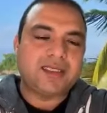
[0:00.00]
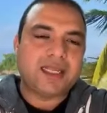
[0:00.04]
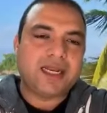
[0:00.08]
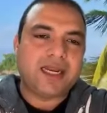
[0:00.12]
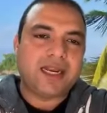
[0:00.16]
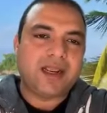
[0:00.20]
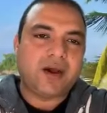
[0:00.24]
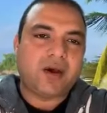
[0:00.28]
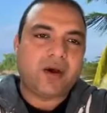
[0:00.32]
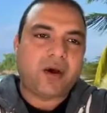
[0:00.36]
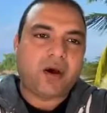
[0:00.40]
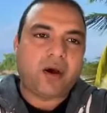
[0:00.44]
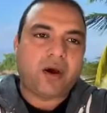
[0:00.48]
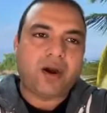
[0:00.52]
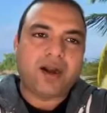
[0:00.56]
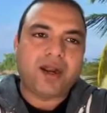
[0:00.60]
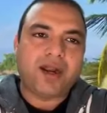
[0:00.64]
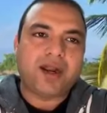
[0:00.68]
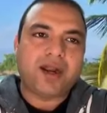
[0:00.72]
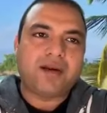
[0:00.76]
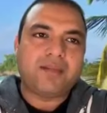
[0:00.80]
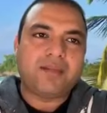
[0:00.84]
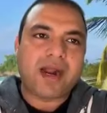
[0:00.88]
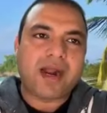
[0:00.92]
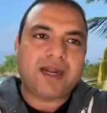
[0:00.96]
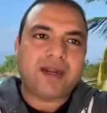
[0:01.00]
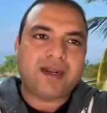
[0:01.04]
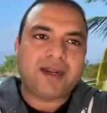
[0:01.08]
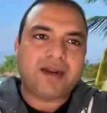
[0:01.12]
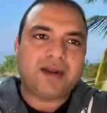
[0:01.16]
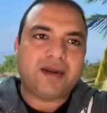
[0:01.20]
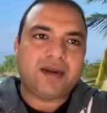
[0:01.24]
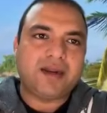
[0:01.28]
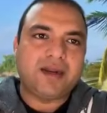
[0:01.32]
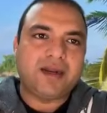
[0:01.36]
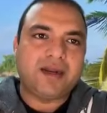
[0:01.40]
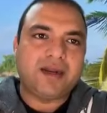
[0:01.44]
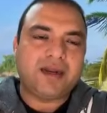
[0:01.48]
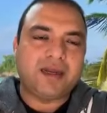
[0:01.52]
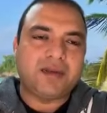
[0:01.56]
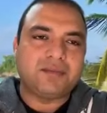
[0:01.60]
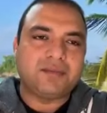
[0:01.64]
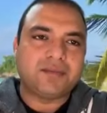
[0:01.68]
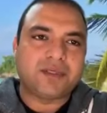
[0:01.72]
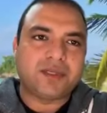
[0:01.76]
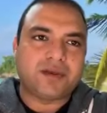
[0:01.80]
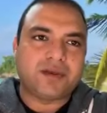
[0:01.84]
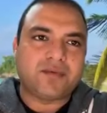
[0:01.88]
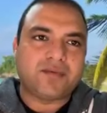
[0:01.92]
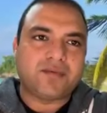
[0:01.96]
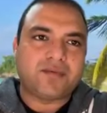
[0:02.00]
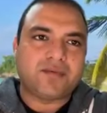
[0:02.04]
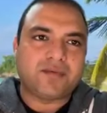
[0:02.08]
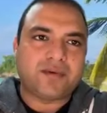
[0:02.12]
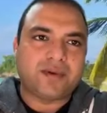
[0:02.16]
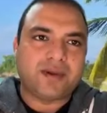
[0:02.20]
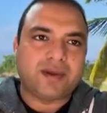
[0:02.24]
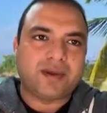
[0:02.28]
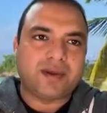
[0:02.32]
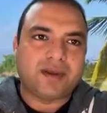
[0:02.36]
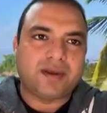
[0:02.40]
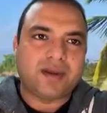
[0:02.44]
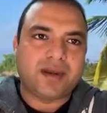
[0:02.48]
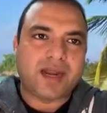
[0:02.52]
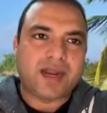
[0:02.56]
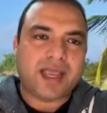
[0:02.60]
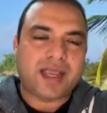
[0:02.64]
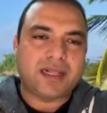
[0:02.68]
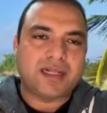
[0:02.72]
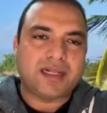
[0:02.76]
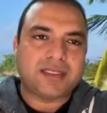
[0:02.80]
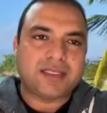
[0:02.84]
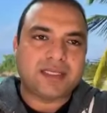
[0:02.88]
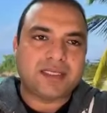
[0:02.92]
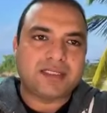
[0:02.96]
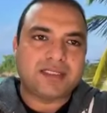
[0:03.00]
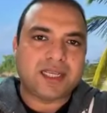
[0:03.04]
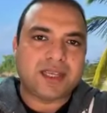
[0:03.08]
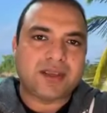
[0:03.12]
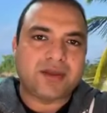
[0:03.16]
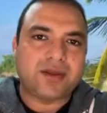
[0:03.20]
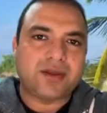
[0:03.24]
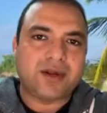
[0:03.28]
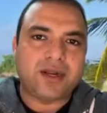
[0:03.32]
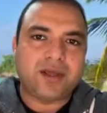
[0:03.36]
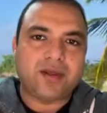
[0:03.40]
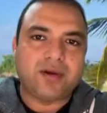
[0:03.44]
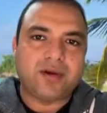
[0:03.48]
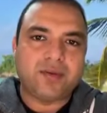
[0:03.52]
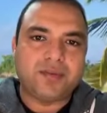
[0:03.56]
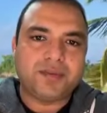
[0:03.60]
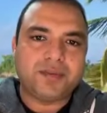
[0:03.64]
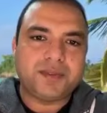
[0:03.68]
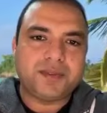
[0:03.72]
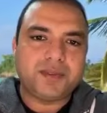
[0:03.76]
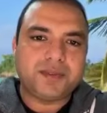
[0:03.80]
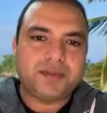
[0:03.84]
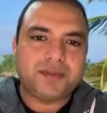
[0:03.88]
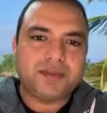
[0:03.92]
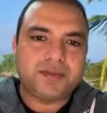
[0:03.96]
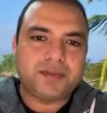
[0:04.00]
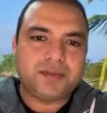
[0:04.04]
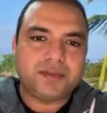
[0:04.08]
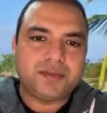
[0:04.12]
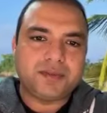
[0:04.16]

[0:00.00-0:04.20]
any order matter in terms of NACLs and security groups?